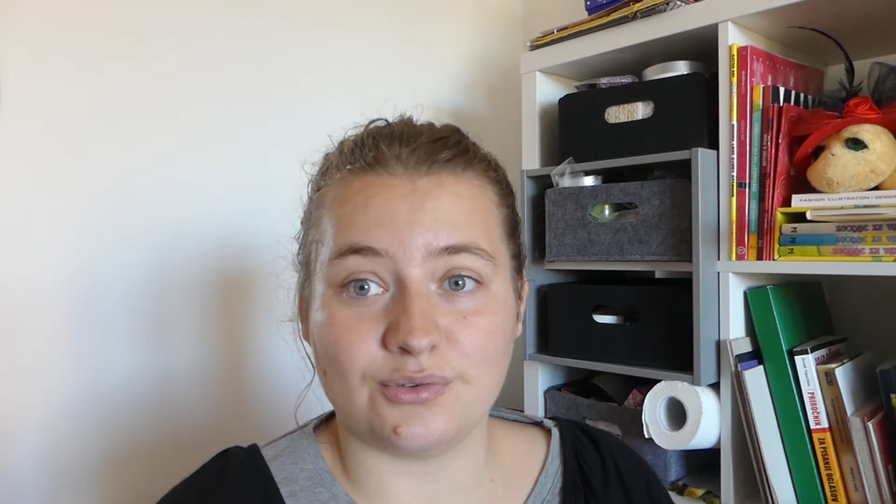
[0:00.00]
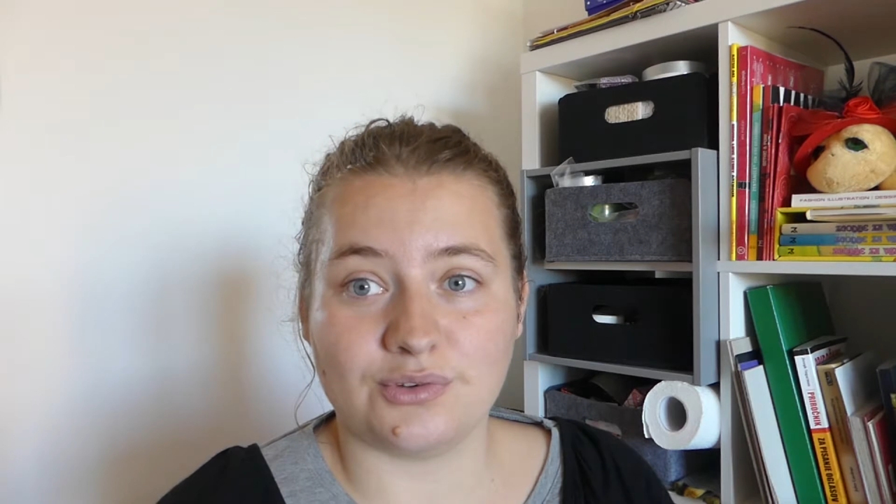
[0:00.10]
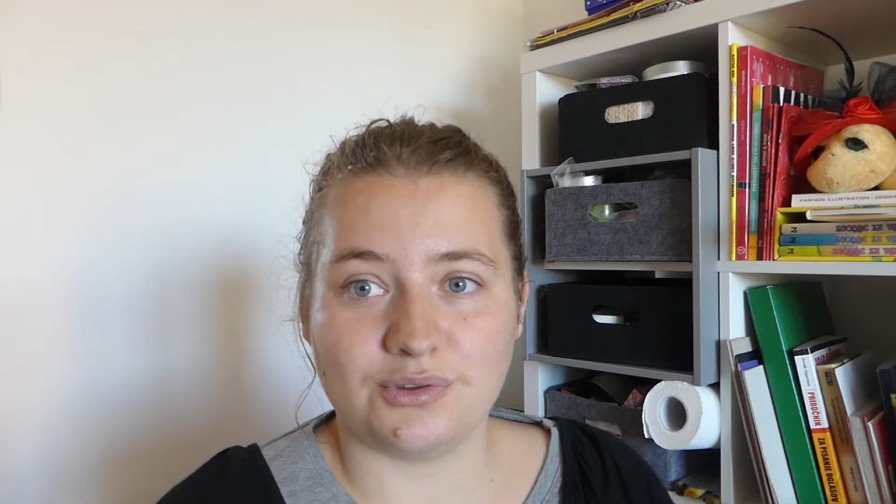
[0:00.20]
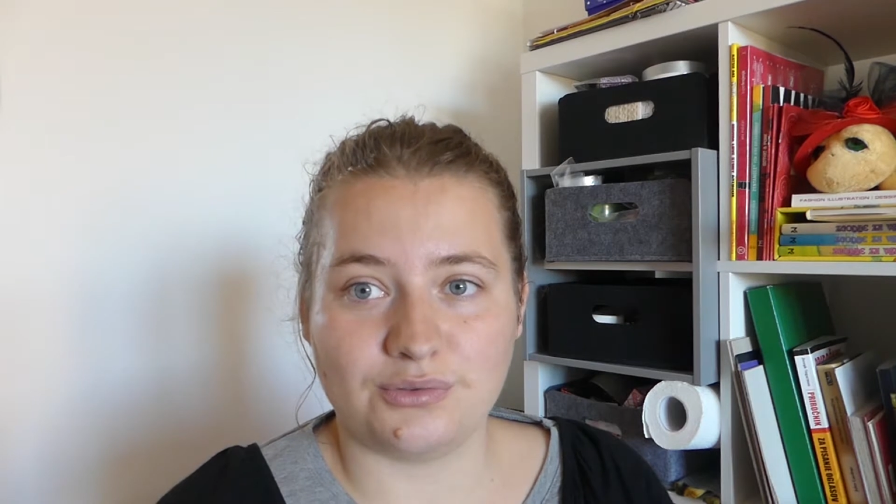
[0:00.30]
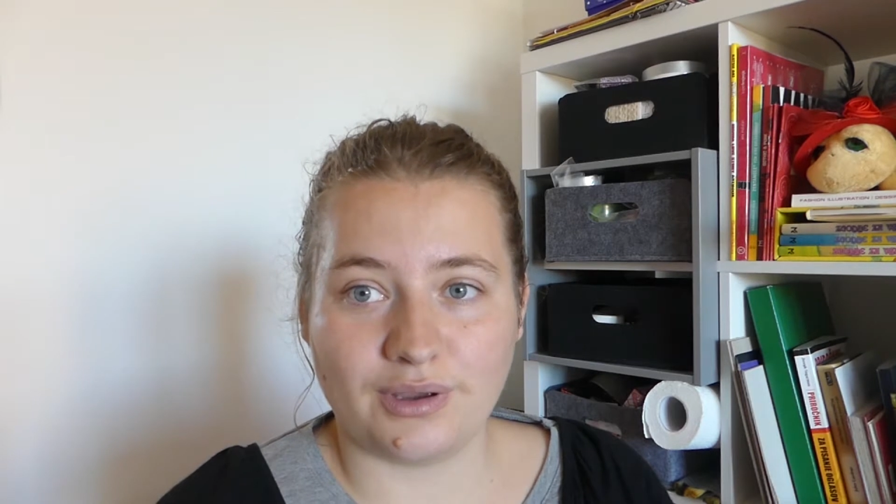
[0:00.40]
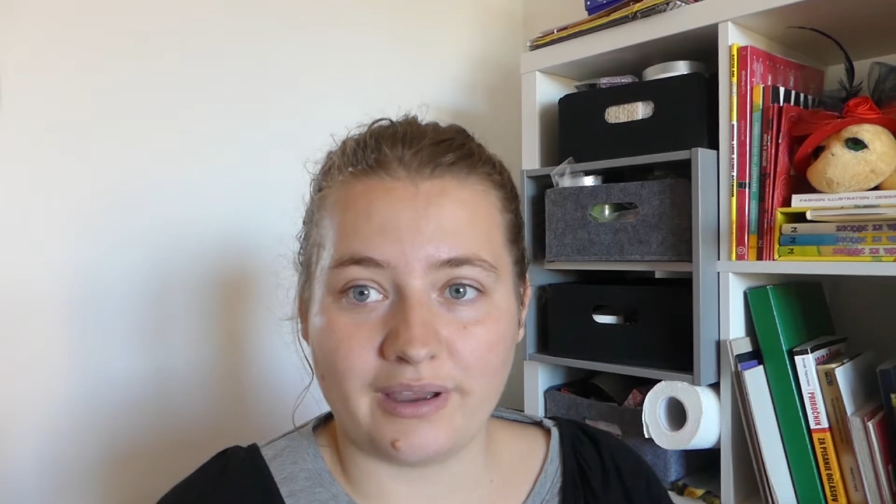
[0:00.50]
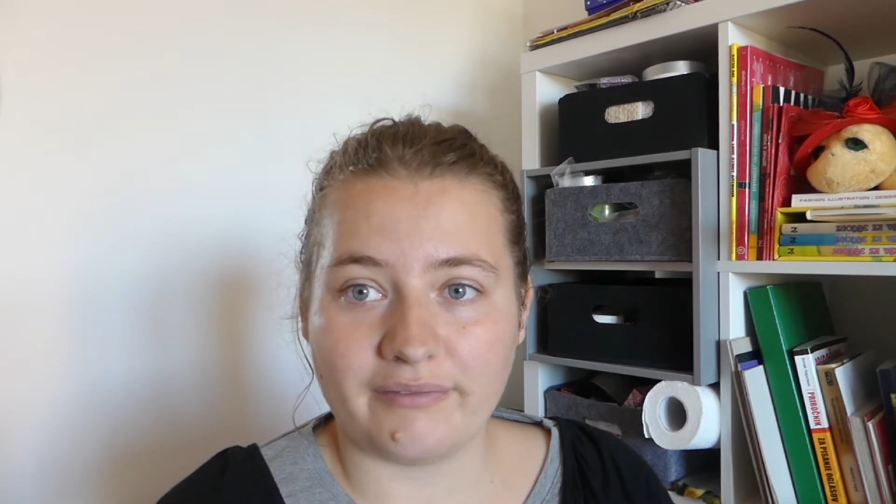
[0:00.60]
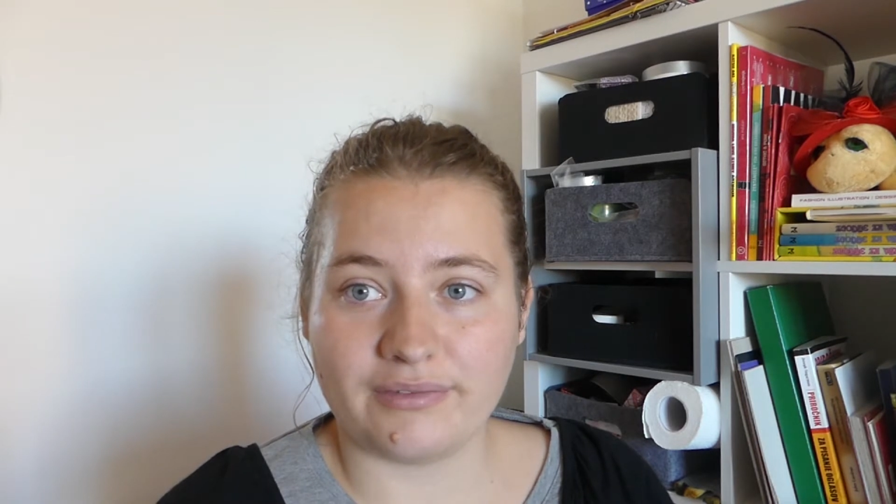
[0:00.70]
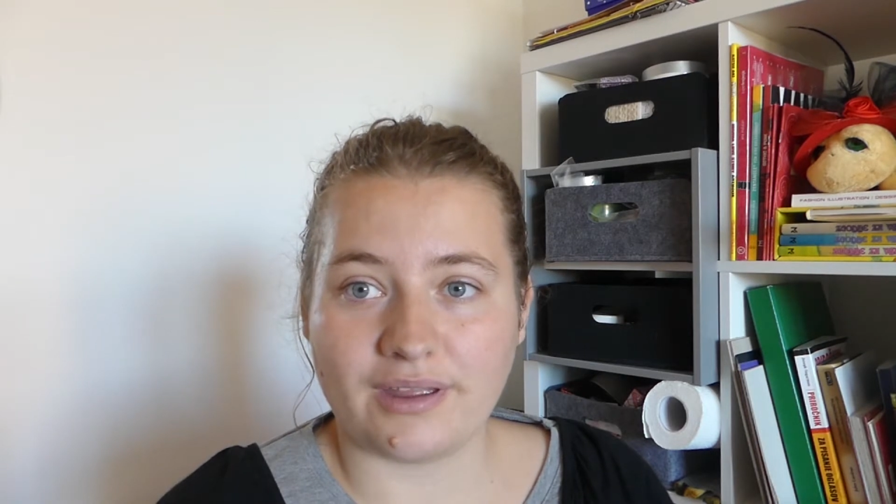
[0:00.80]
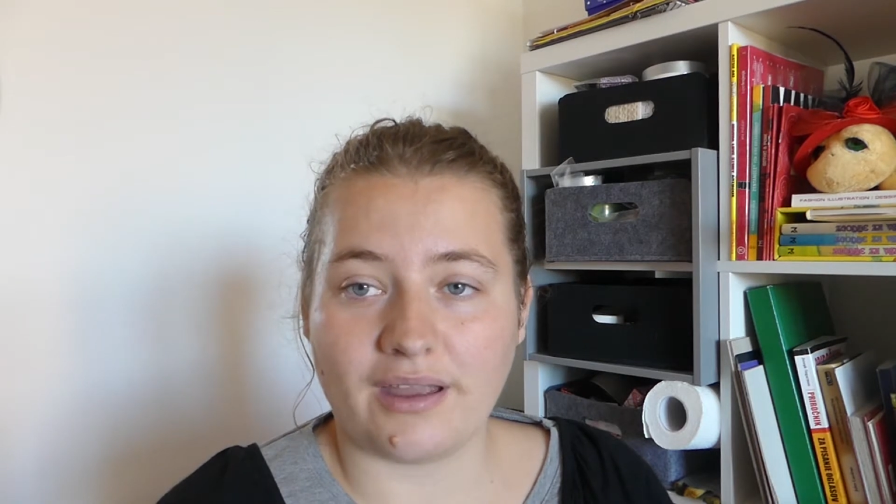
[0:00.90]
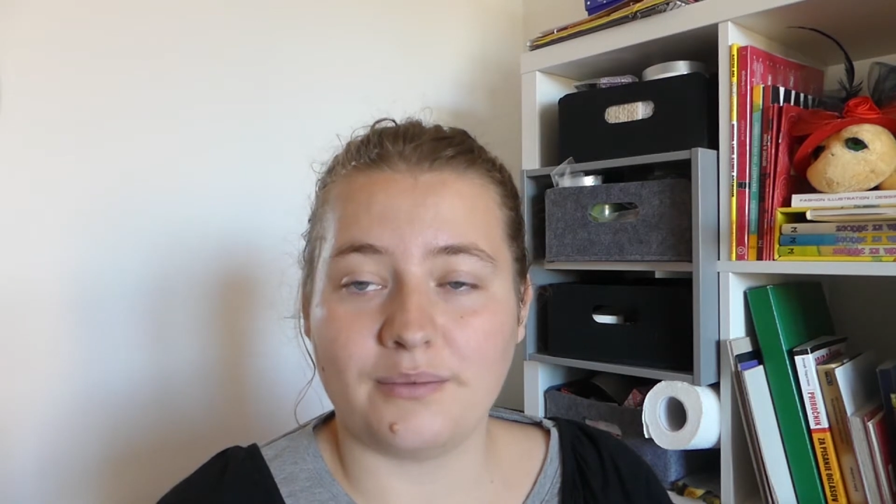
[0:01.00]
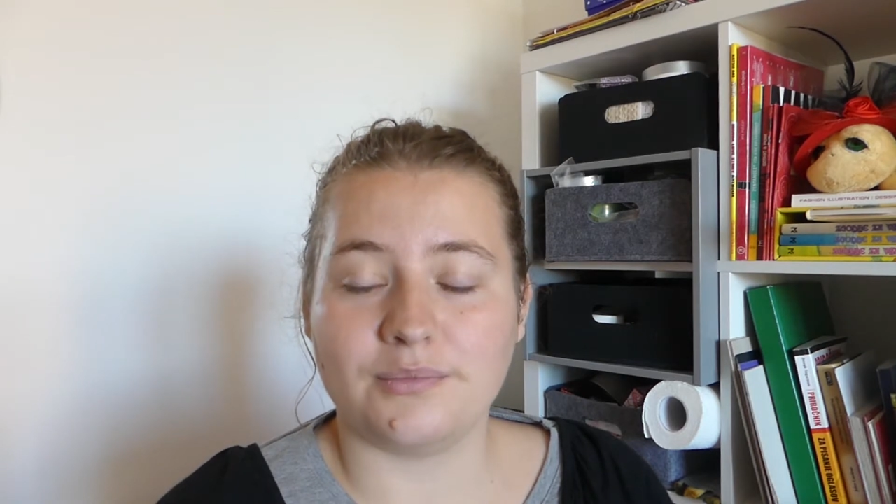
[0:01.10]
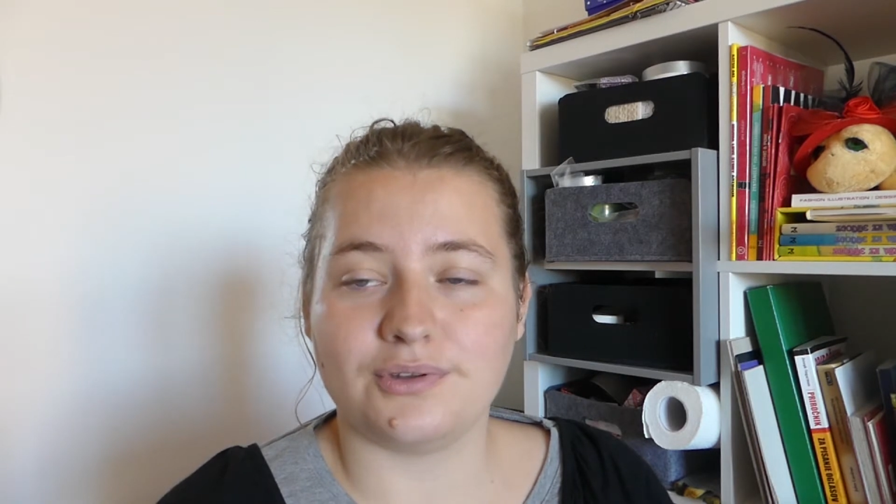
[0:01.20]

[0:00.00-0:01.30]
you need to have time,